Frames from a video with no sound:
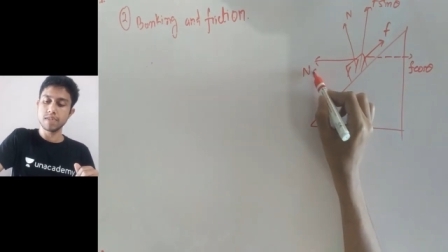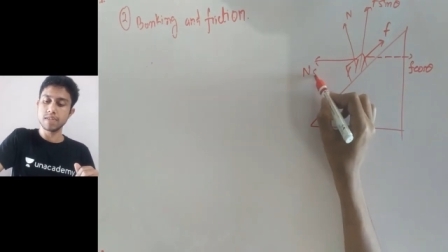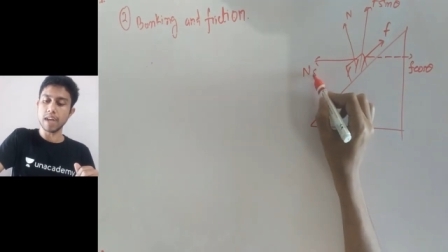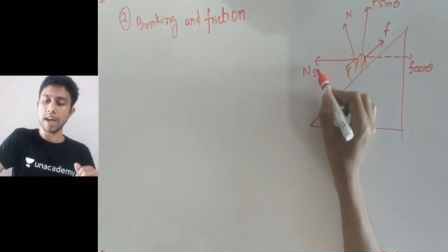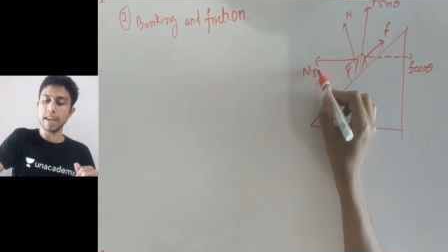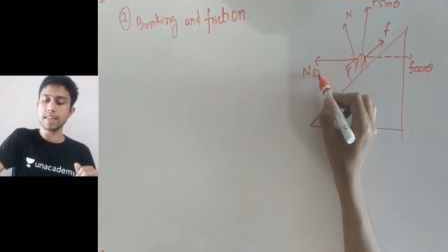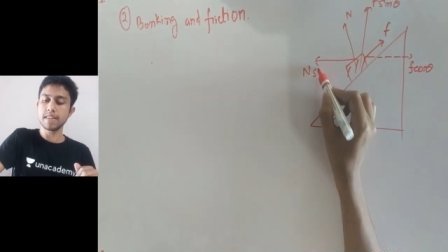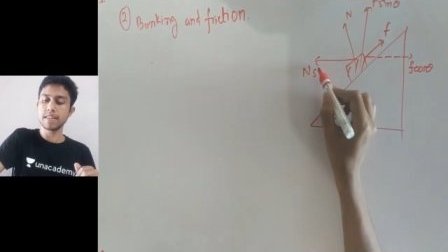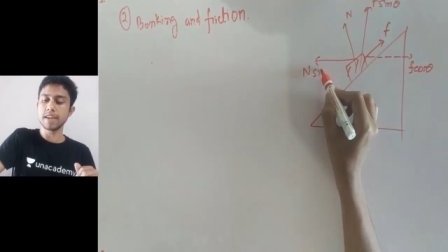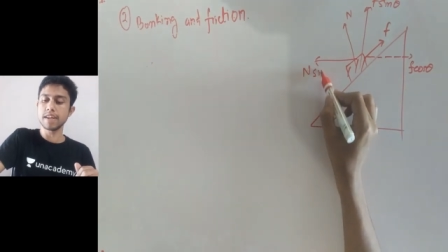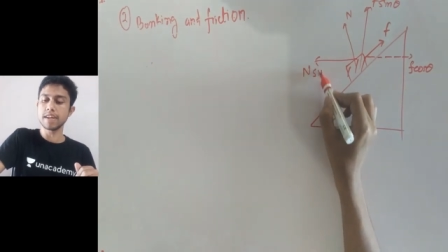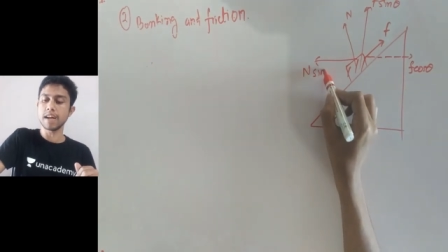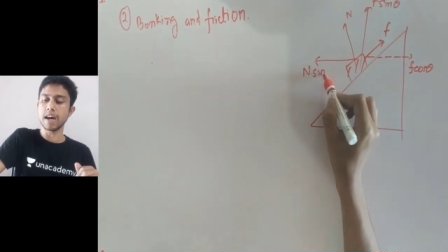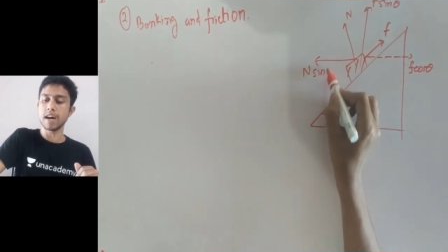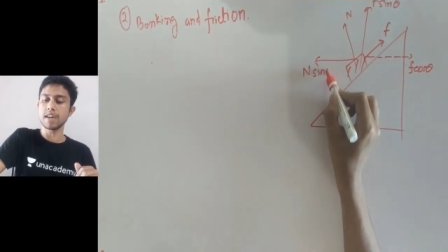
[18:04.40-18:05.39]

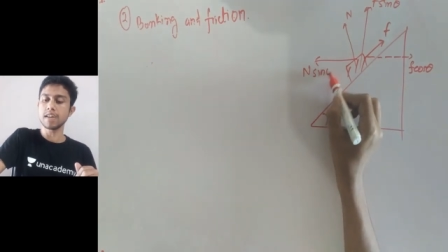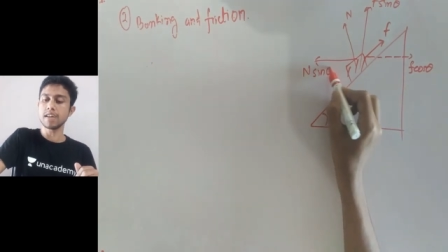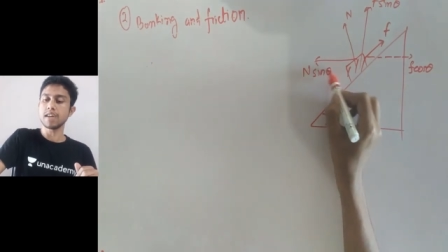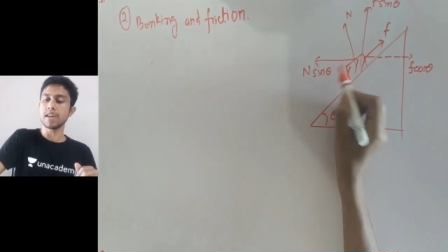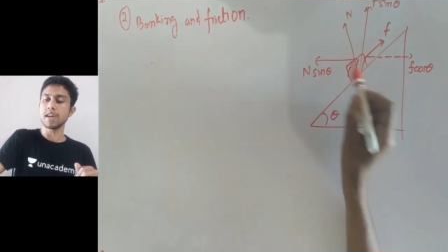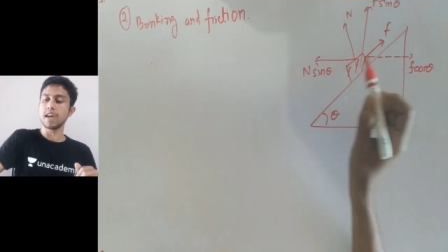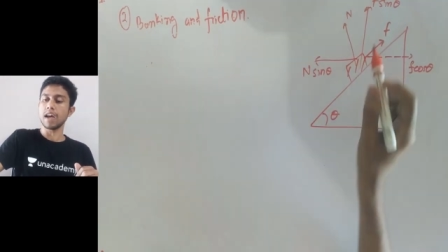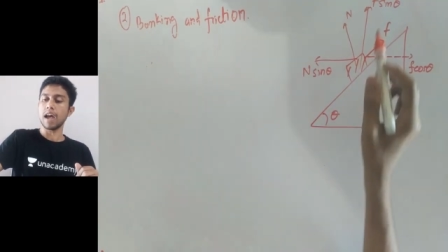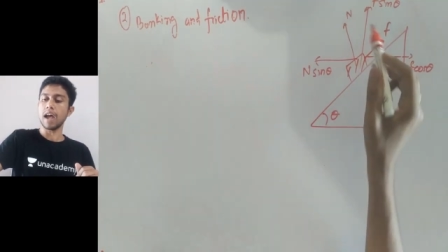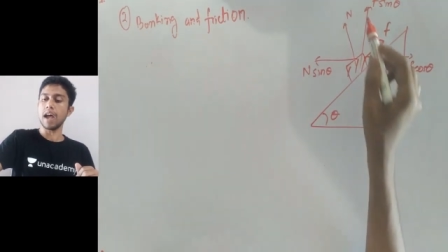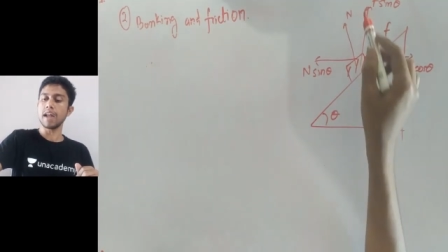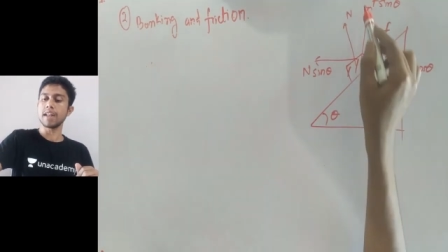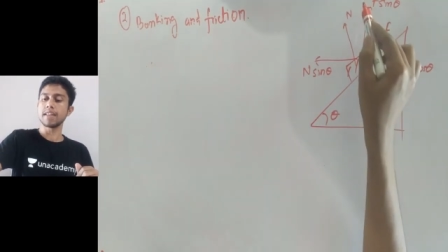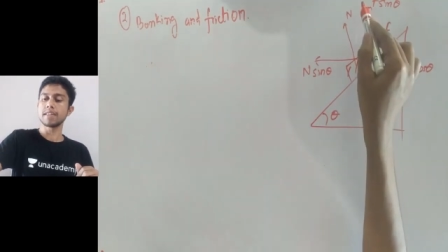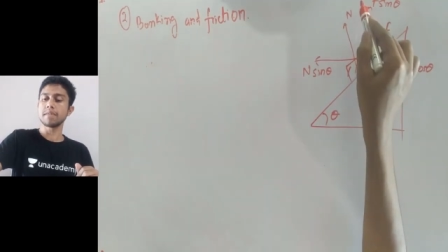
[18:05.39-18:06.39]
sin theta,
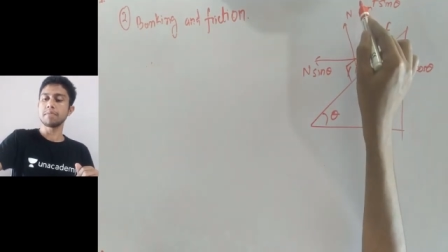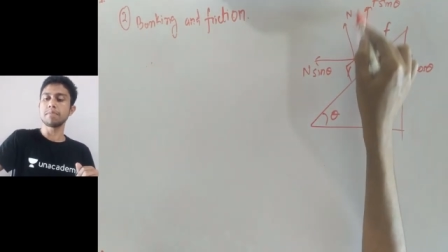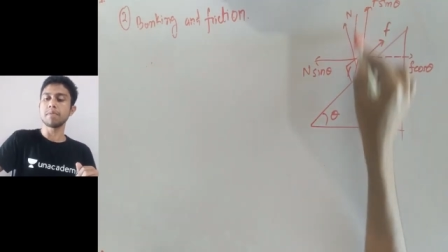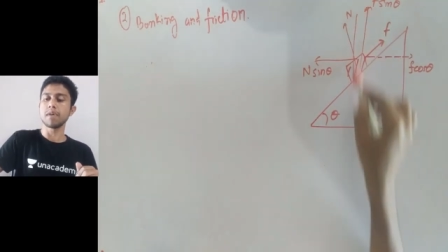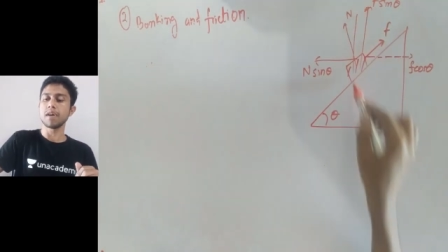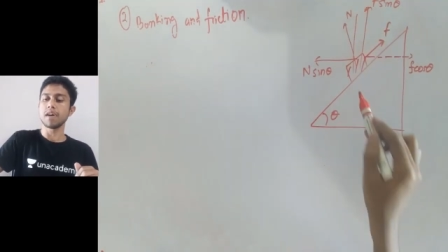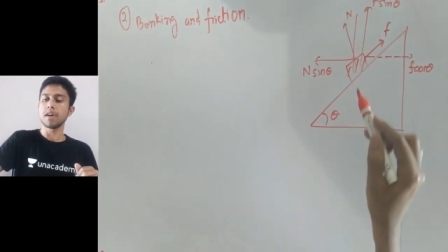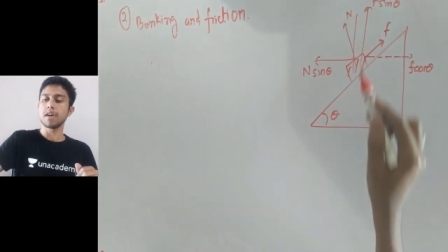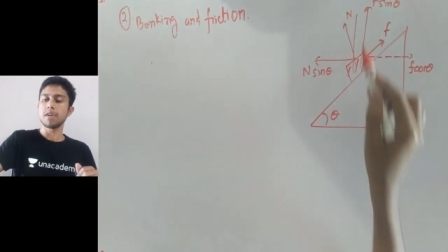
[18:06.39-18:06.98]
and the